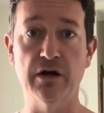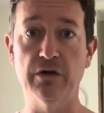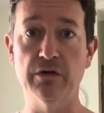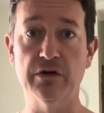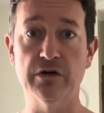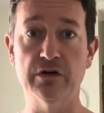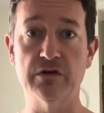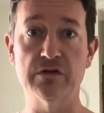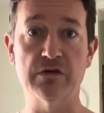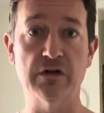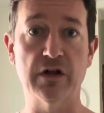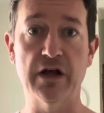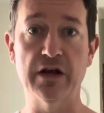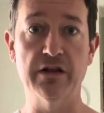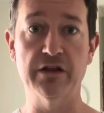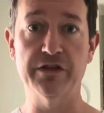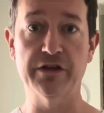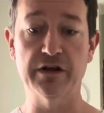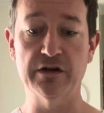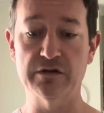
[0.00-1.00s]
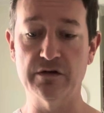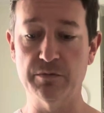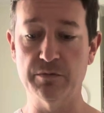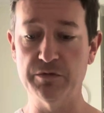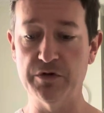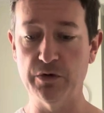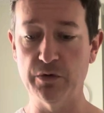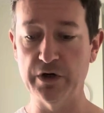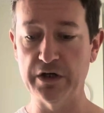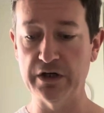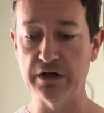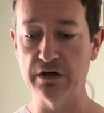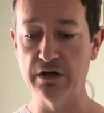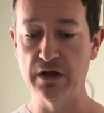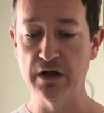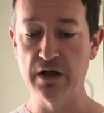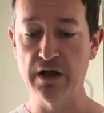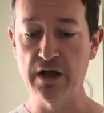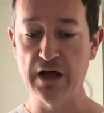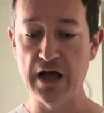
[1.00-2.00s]
There's a lot of things I'm doing
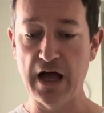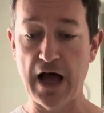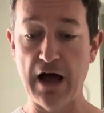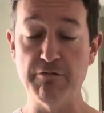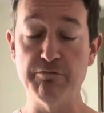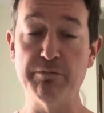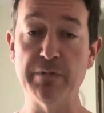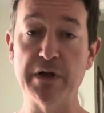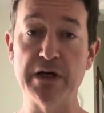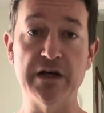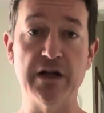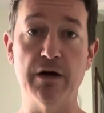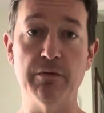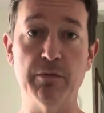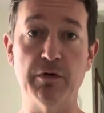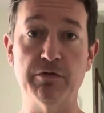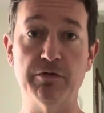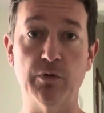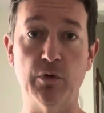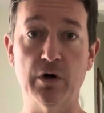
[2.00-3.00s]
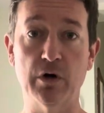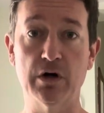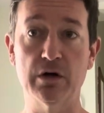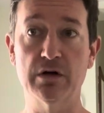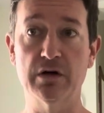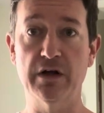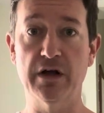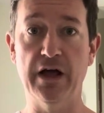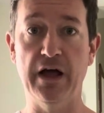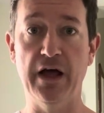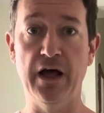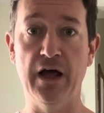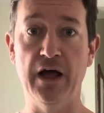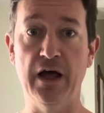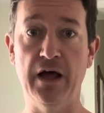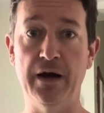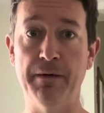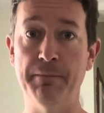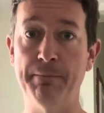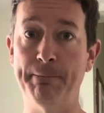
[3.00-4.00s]
haven't been done before,
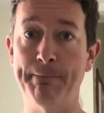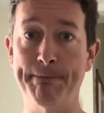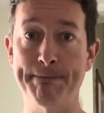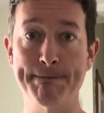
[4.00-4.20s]
and